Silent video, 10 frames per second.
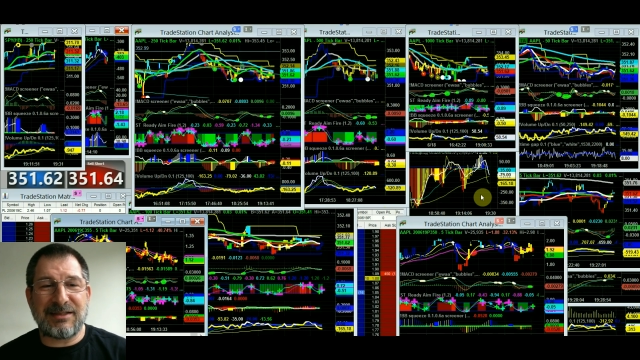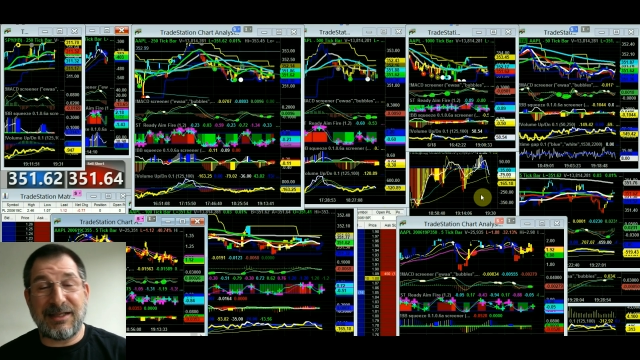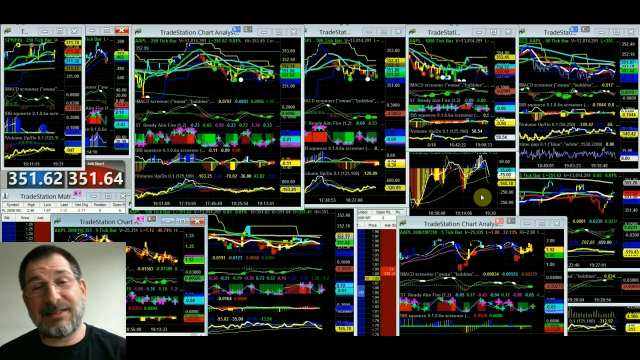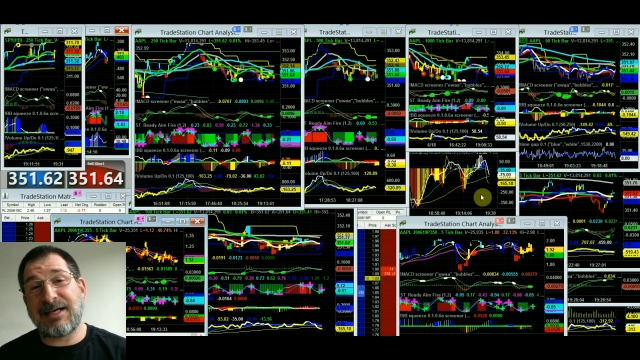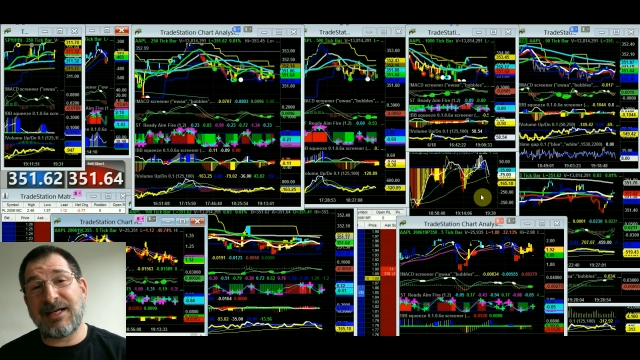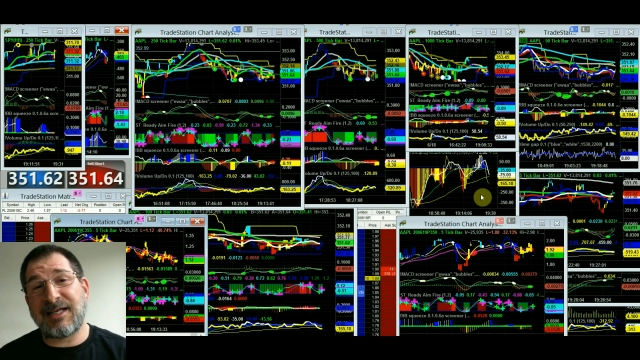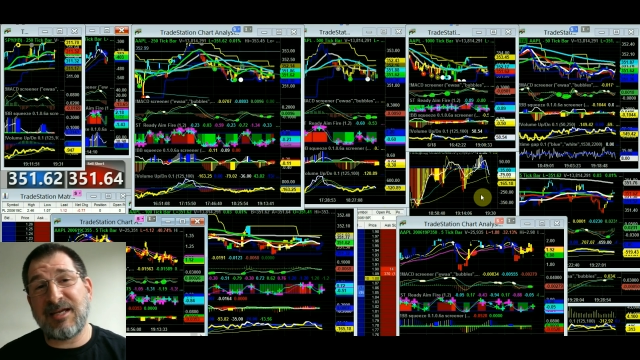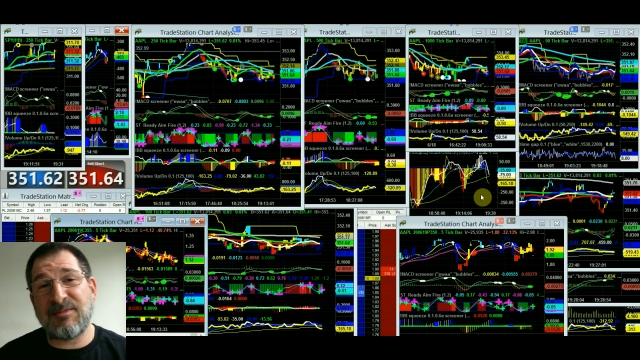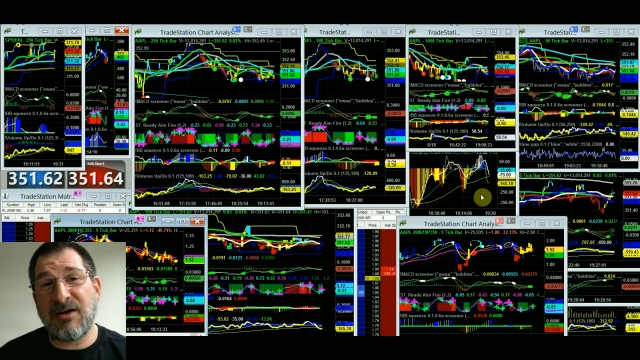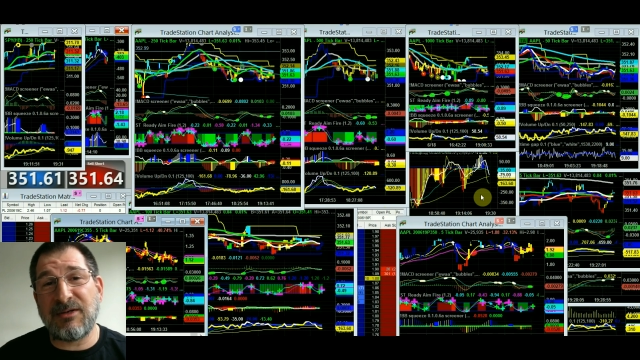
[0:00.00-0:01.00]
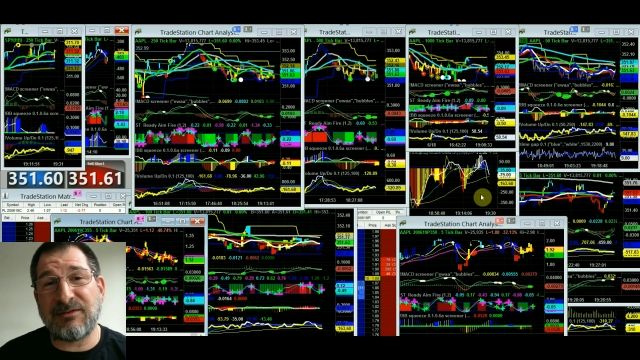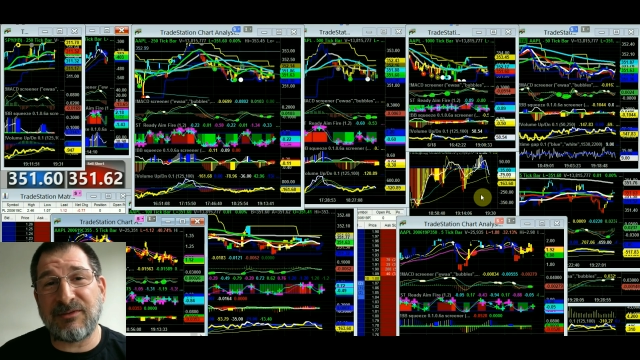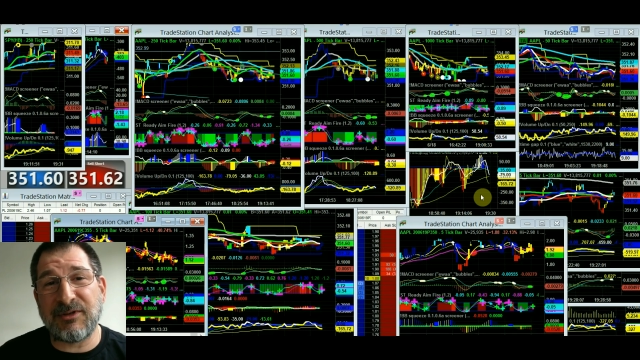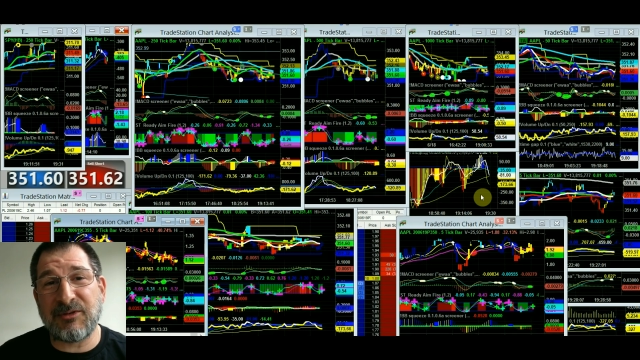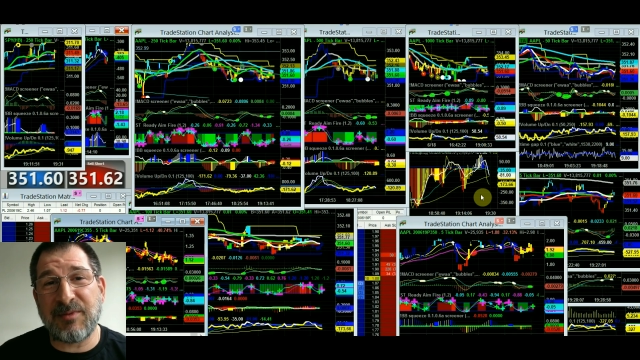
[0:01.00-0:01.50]
it's got to keep going
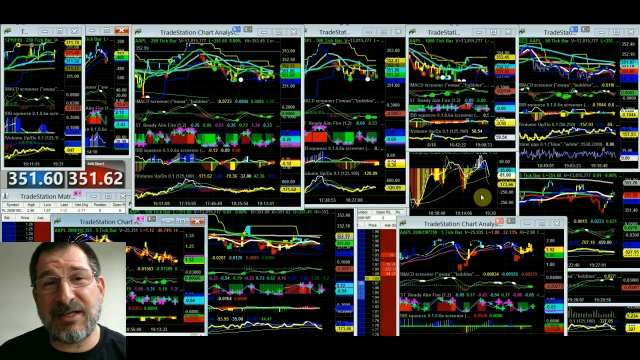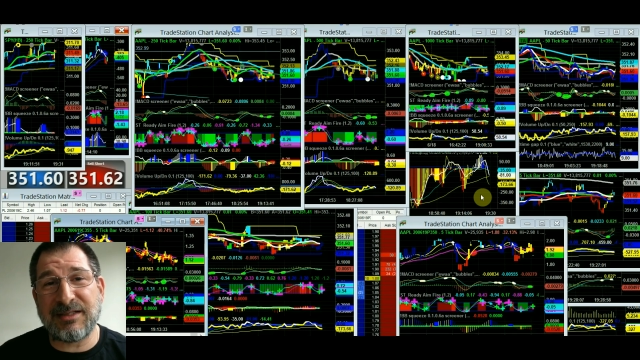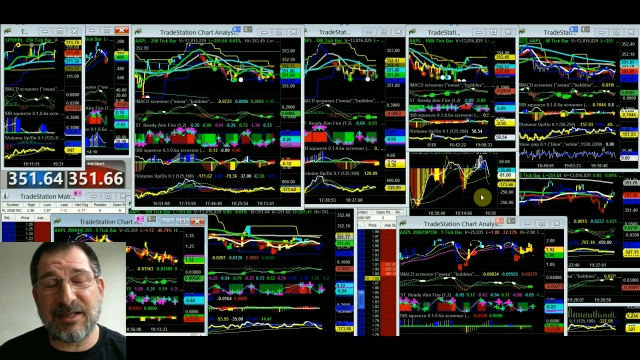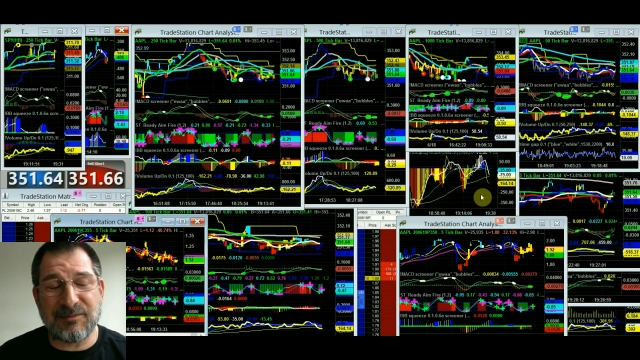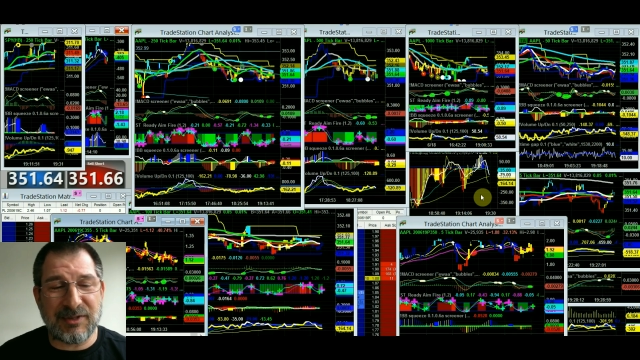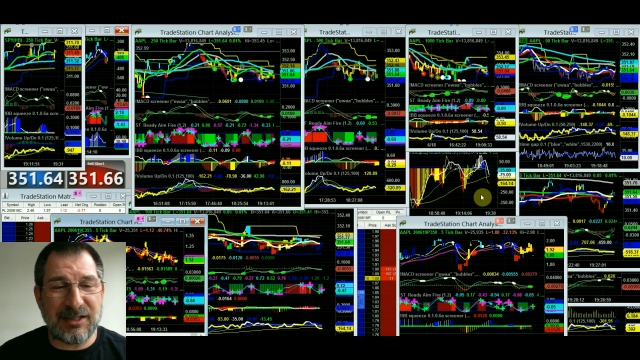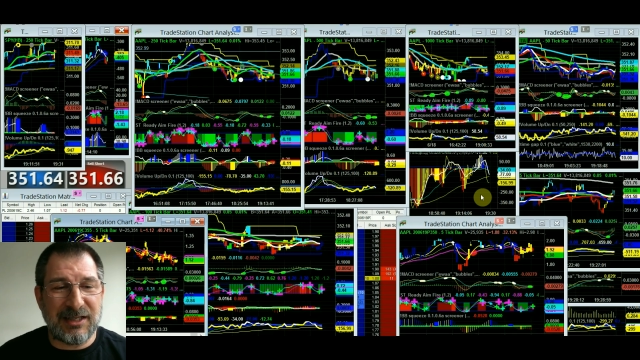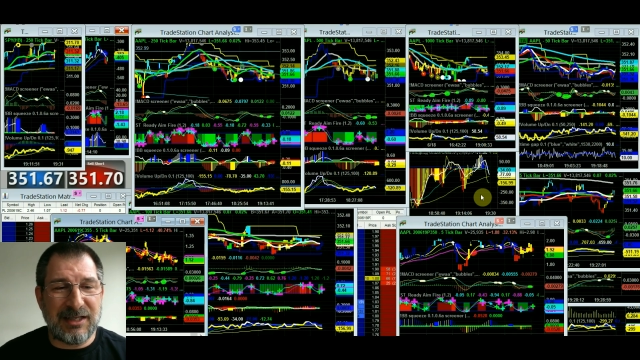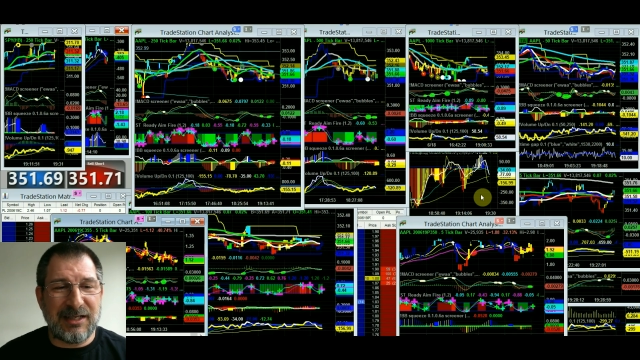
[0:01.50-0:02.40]
for it to mean something.